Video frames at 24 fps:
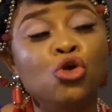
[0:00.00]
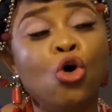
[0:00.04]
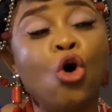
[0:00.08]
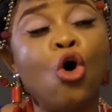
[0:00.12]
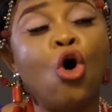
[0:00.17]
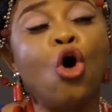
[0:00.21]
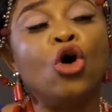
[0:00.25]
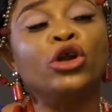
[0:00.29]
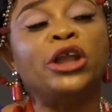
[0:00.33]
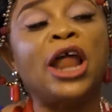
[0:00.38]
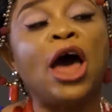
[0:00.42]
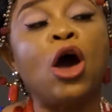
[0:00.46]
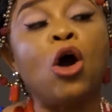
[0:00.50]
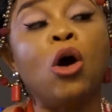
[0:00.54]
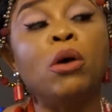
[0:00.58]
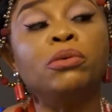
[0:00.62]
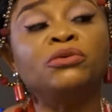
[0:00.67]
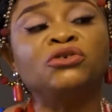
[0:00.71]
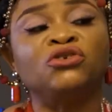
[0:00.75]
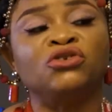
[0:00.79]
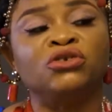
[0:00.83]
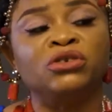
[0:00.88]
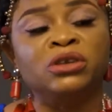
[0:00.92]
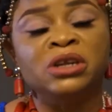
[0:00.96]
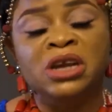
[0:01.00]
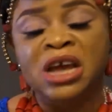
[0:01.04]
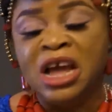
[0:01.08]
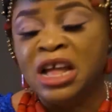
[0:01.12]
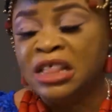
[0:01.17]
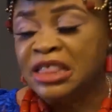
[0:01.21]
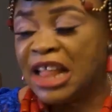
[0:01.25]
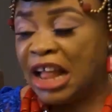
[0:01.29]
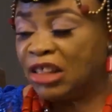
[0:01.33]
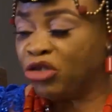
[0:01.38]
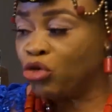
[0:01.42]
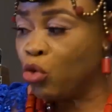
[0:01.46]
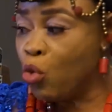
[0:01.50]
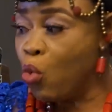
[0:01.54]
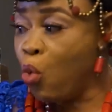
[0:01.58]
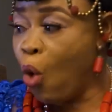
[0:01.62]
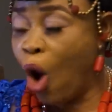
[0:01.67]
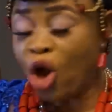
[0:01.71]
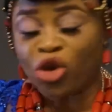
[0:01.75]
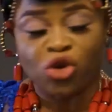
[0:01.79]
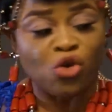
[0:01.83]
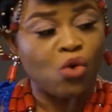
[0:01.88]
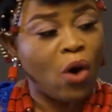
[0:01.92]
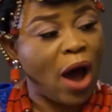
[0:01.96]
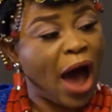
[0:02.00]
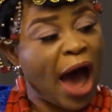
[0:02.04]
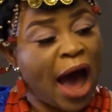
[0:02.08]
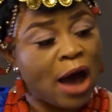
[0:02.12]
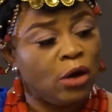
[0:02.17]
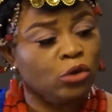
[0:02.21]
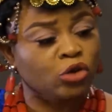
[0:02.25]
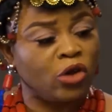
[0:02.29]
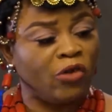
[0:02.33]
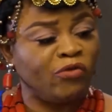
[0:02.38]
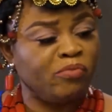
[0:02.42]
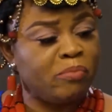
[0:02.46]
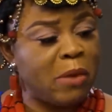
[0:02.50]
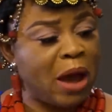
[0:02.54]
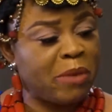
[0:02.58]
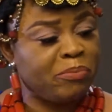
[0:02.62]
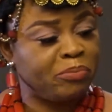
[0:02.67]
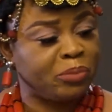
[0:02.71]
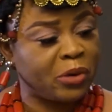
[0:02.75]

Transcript: no other option than to walk you out of my